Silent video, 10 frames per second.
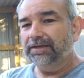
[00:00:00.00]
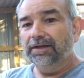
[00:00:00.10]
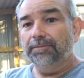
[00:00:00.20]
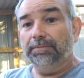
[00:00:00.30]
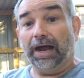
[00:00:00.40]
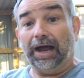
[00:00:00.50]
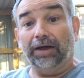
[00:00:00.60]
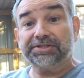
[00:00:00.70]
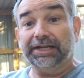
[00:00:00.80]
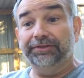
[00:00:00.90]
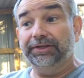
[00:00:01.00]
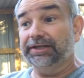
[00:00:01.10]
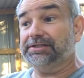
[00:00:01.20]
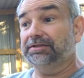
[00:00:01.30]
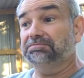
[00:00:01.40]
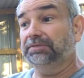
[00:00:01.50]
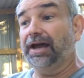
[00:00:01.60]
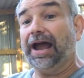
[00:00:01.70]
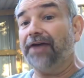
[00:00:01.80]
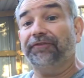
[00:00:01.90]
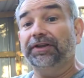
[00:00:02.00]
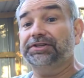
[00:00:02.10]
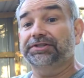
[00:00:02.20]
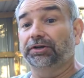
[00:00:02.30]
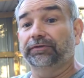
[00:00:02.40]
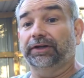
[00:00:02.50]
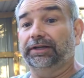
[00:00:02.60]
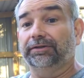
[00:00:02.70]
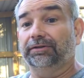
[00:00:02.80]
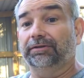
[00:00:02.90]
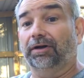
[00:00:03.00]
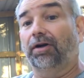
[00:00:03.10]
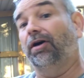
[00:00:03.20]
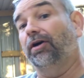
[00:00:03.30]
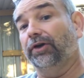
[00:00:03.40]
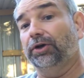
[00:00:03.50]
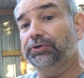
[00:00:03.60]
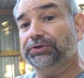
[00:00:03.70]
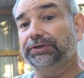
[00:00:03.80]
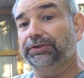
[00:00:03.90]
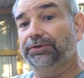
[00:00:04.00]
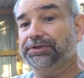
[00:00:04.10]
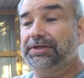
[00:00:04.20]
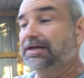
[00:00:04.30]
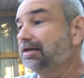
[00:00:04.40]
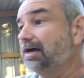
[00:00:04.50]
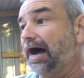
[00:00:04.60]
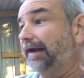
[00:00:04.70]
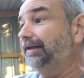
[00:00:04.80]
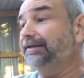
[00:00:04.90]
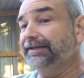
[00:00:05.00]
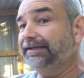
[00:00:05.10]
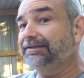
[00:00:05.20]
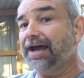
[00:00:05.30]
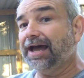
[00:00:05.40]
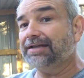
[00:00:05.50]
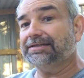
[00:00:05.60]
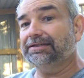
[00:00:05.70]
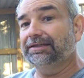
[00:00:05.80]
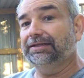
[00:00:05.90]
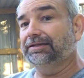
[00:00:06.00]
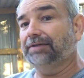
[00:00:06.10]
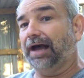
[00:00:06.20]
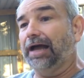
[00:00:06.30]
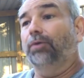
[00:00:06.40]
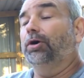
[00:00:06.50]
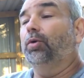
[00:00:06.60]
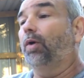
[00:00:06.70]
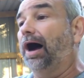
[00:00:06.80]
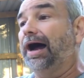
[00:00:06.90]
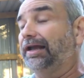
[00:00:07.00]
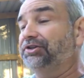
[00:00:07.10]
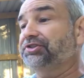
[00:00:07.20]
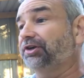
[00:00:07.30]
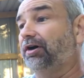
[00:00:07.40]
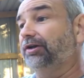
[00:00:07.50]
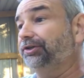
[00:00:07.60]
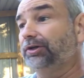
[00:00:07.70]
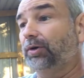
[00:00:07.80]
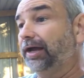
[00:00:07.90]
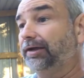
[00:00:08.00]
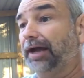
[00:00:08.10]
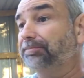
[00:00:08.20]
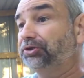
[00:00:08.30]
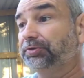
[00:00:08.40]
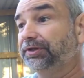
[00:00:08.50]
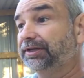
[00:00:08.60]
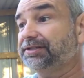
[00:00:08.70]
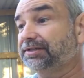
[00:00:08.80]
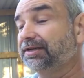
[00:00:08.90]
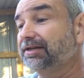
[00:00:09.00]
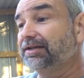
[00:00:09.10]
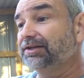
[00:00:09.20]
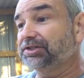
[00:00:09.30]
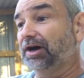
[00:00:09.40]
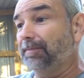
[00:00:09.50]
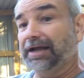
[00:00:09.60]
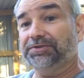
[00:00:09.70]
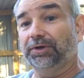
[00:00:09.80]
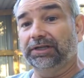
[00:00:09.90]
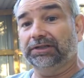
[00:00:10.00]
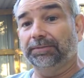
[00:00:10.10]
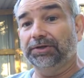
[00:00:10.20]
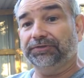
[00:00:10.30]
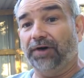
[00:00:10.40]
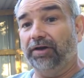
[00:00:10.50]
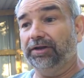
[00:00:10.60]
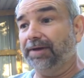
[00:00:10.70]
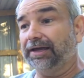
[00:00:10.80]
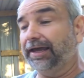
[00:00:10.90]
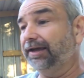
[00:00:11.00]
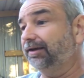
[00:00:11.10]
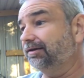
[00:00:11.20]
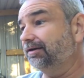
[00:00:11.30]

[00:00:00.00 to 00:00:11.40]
but I'll say this, the 1/2 inch is overkill on the hose reels. I didn't need that. I don't know why. I just thought, you know, hey, I'm doing this, so I might as well get the most volume I can,